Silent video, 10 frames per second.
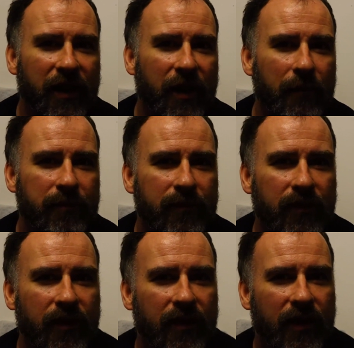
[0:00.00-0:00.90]

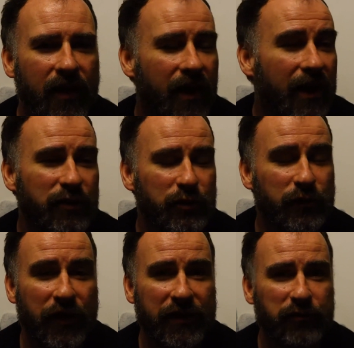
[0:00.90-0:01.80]
I
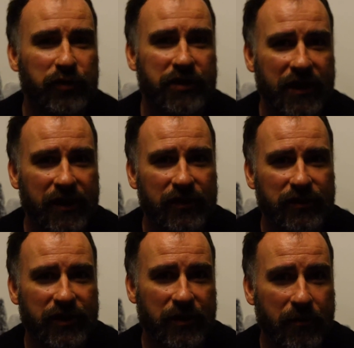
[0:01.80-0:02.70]
just find it
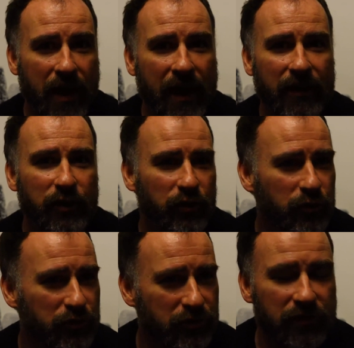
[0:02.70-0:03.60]
ridiculous that a man
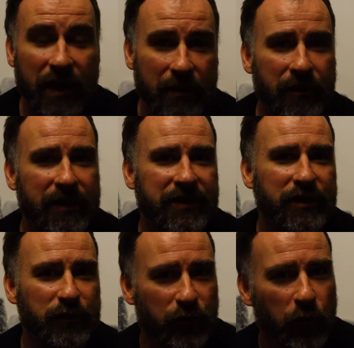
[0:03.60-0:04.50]
who's like me, is
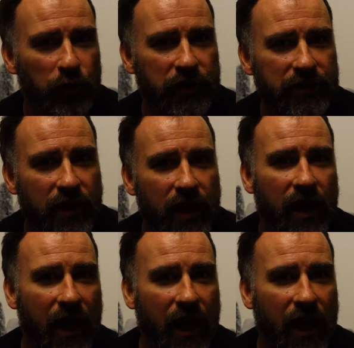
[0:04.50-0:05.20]
in his 40s,